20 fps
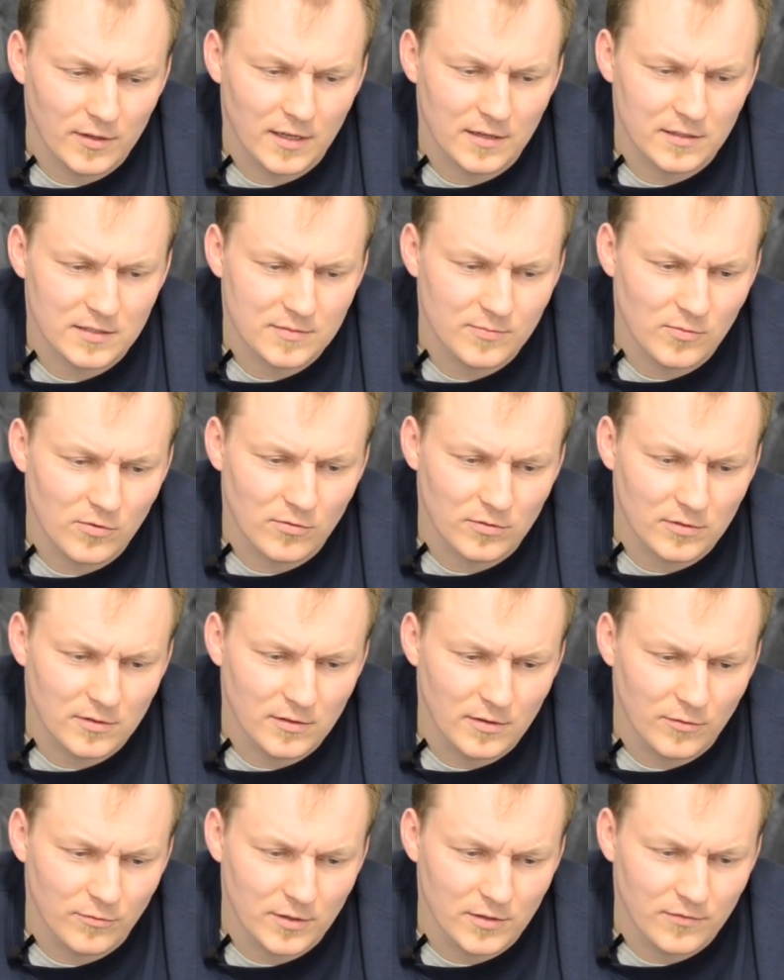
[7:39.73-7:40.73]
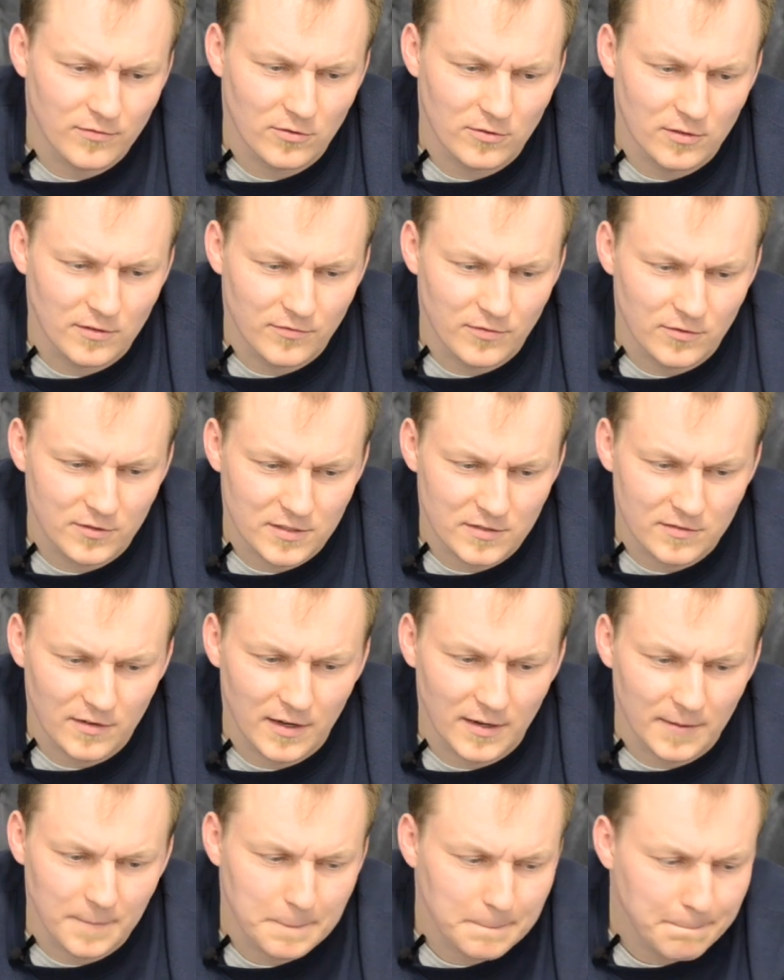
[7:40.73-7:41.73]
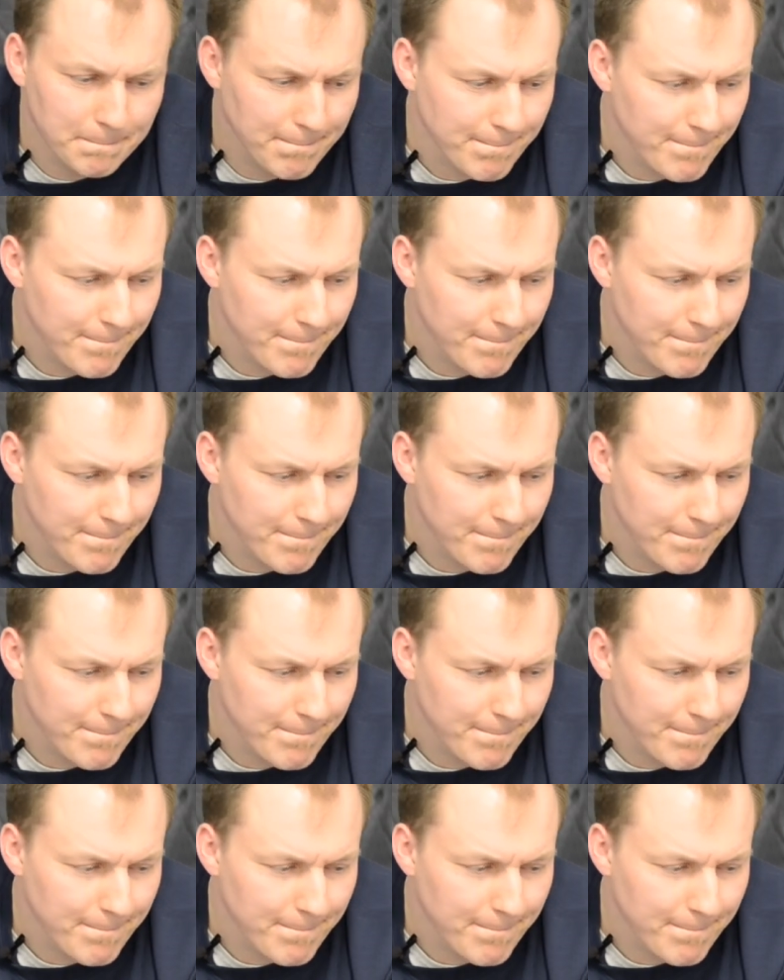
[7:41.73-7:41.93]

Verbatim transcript: I smoked the weed for the first time.